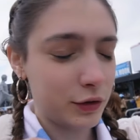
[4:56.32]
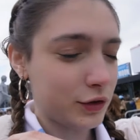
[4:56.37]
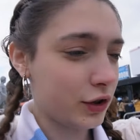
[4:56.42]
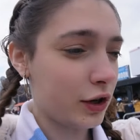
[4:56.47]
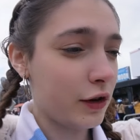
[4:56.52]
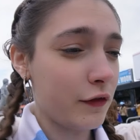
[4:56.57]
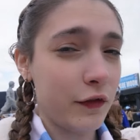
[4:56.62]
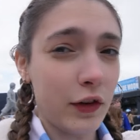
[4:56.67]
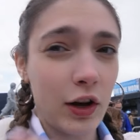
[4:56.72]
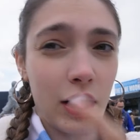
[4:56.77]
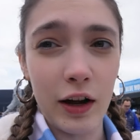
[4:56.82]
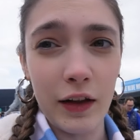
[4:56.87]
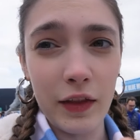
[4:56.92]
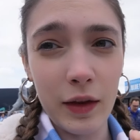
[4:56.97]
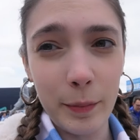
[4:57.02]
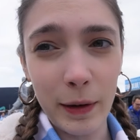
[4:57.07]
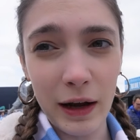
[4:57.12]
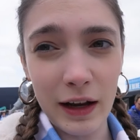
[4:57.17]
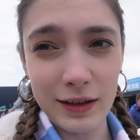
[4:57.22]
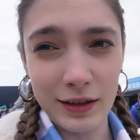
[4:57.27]
So far,
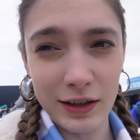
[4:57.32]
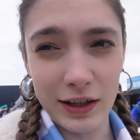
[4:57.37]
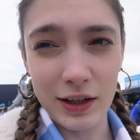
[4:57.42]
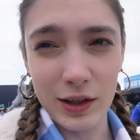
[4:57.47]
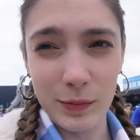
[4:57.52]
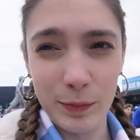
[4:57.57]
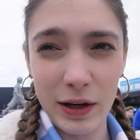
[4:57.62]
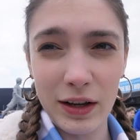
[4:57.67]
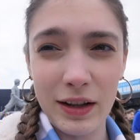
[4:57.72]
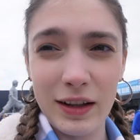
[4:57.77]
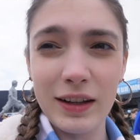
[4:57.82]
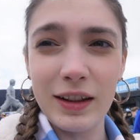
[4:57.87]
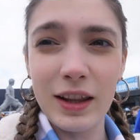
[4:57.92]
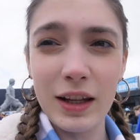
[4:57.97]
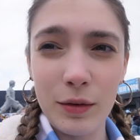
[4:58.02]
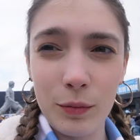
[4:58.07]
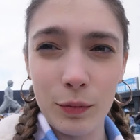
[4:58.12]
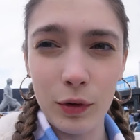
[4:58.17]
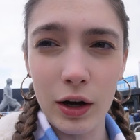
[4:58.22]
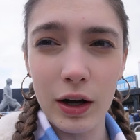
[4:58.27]
the pasty has been
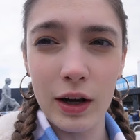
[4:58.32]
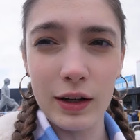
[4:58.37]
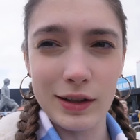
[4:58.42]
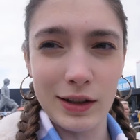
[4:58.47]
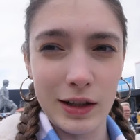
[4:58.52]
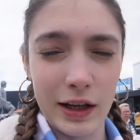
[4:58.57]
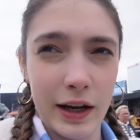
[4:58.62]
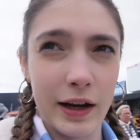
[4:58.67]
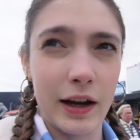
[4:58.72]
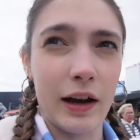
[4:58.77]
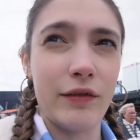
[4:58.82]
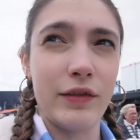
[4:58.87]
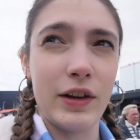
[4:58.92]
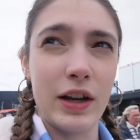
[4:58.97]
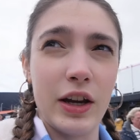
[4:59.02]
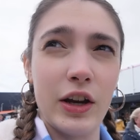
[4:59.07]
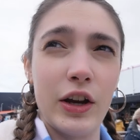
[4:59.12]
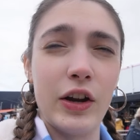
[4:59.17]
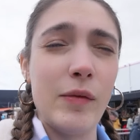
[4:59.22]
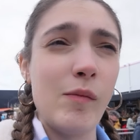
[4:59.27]
the worst thing I've
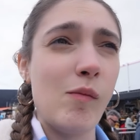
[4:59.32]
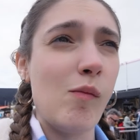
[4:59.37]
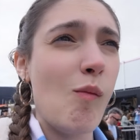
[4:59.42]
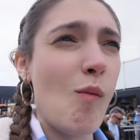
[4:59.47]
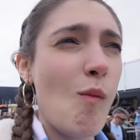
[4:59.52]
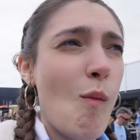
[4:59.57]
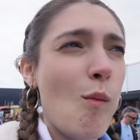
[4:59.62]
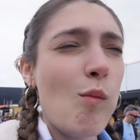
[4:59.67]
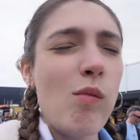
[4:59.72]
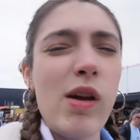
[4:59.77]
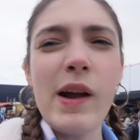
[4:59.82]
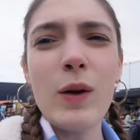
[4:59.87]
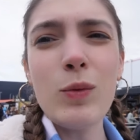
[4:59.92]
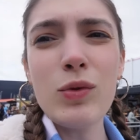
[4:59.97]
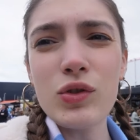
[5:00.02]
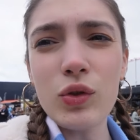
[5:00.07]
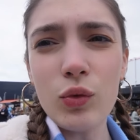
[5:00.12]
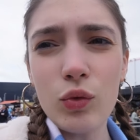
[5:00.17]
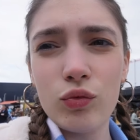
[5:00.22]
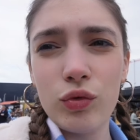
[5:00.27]
eaten. It
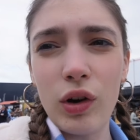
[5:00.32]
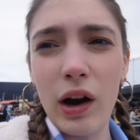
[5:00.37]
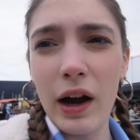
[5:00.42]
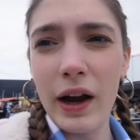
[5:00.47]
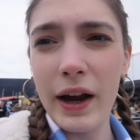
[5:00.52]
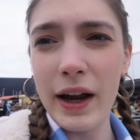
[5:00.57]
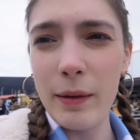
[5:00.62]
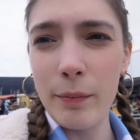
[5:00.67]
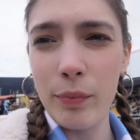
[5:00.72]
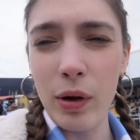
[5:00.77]
was alright.